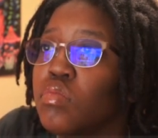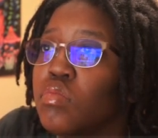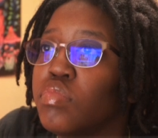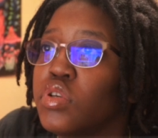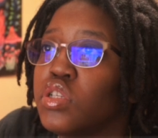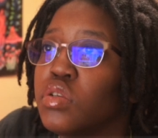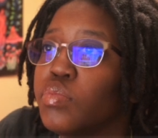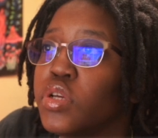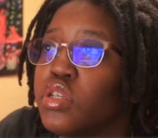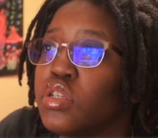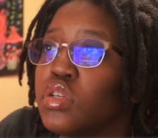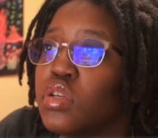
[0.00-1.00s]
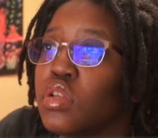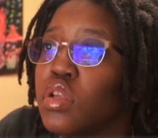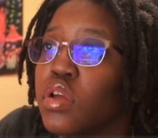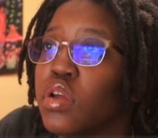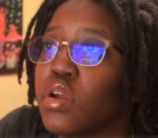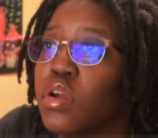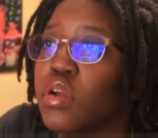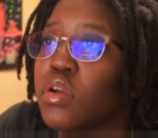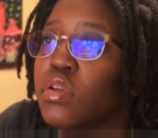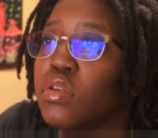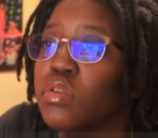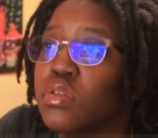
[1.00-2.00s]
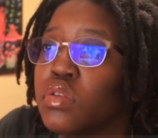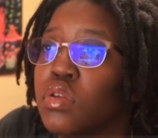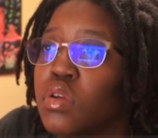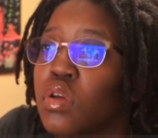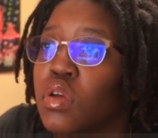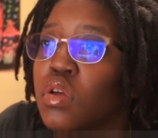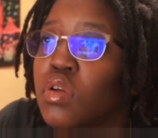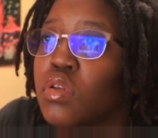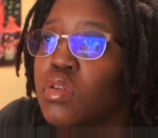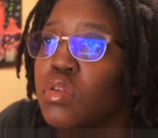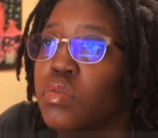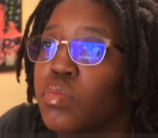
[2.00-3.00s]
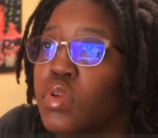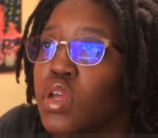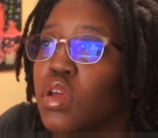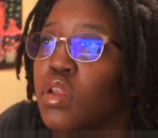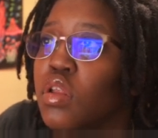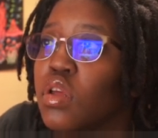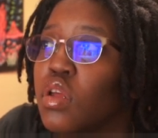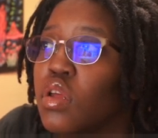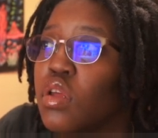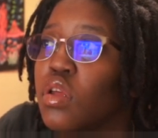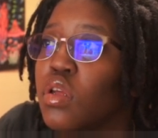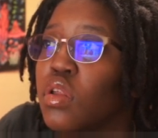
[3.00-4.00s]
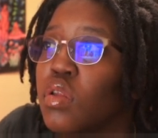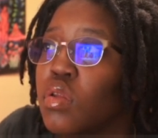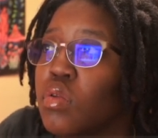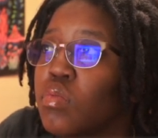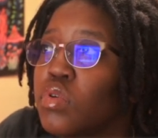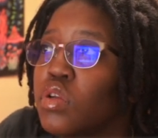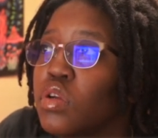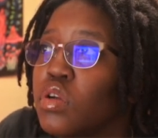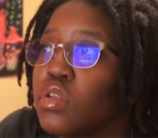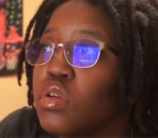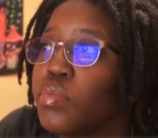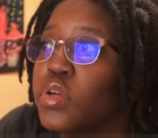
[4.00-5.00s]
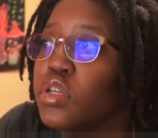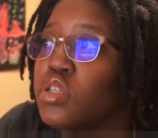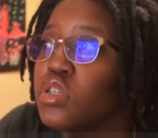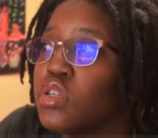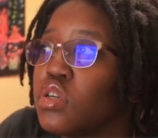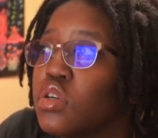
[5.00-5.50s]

put your picture in there, duplicate it again, put your other picture.